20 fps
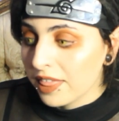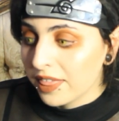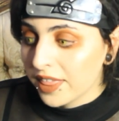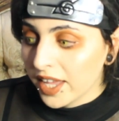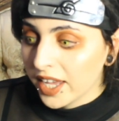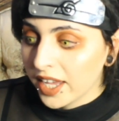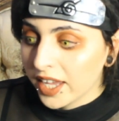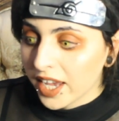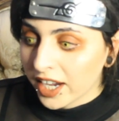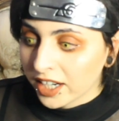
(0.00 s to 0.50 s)

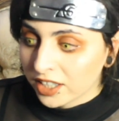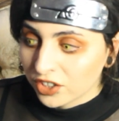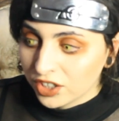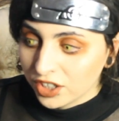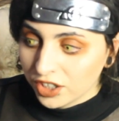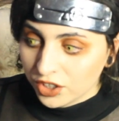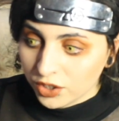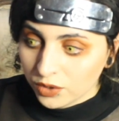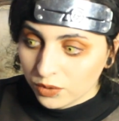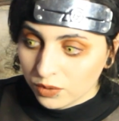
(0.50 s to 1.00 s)
they
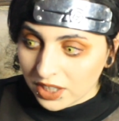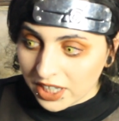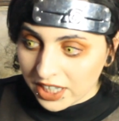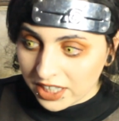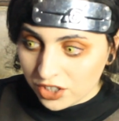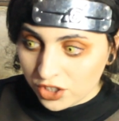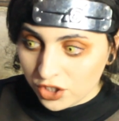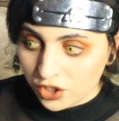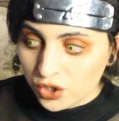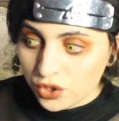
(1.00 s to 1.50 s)
actually don't
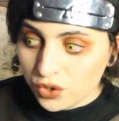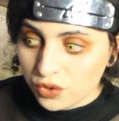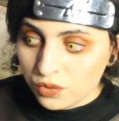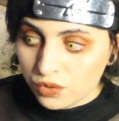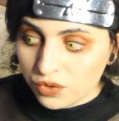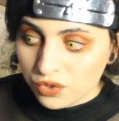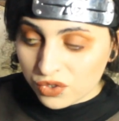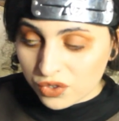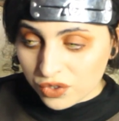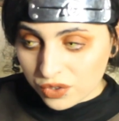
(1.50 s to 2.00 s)
get to
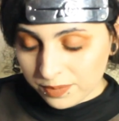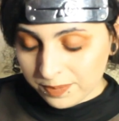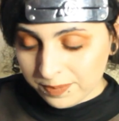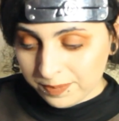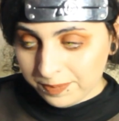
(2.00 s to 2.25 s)
choose